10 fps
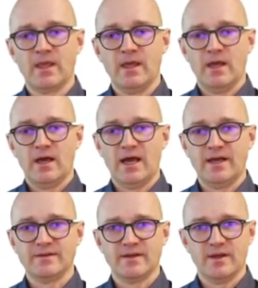And
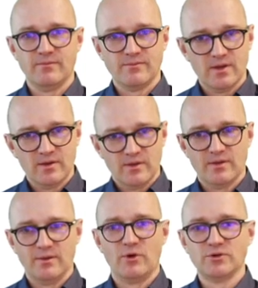the
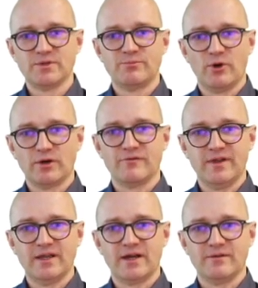most important
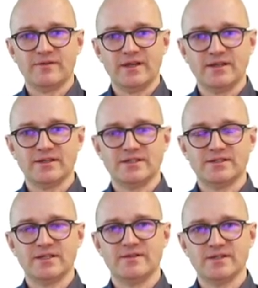thing, I think, is
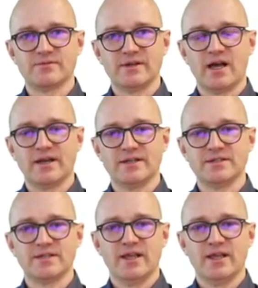in this regard is